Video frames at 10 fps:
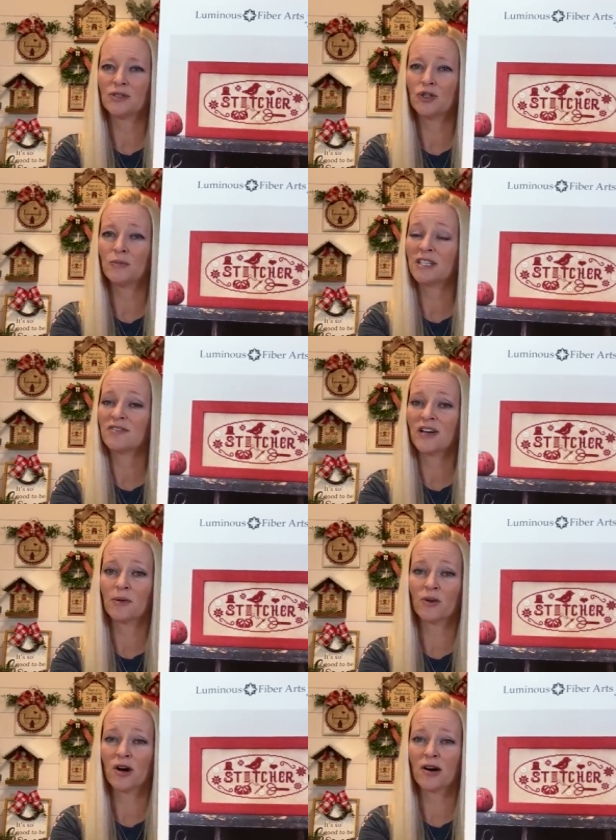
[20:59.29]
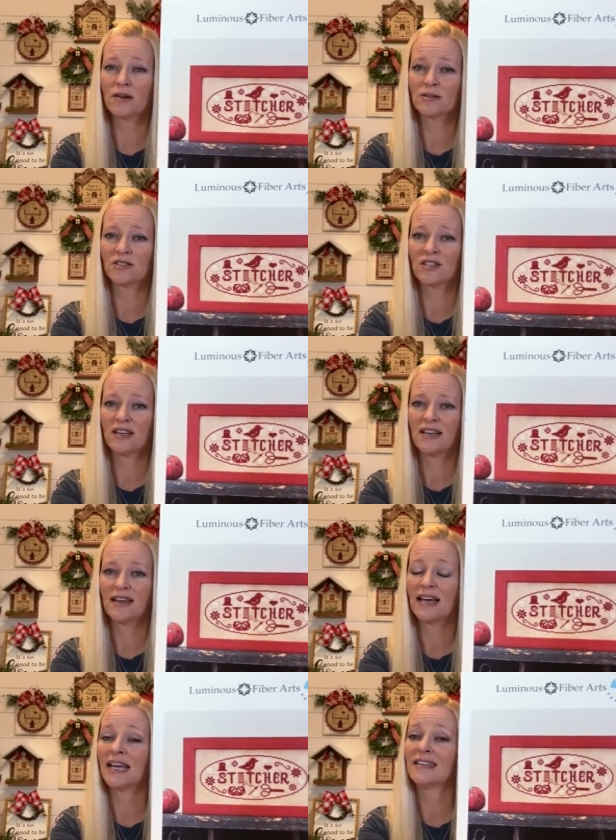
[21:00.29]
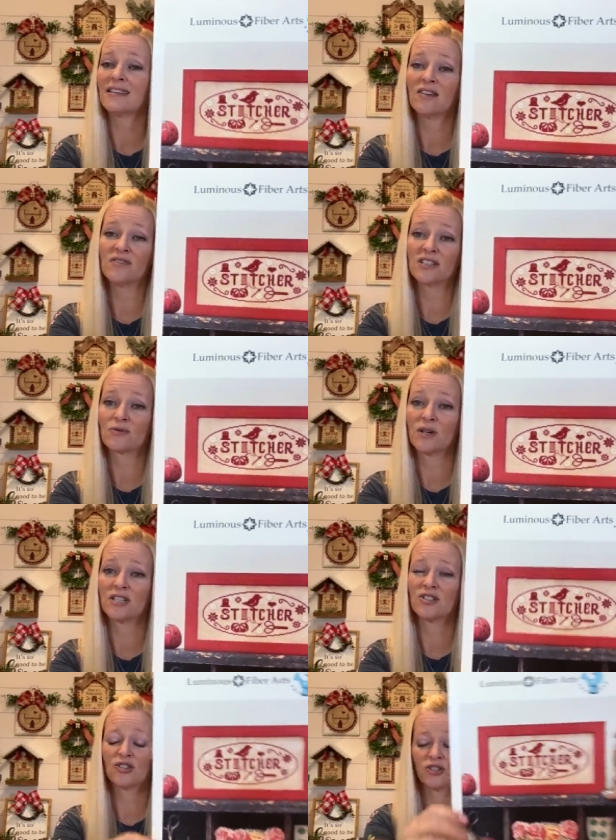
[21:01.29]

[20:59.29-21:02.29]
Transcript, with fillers: Luminous Fiber Arts and I love this one. It's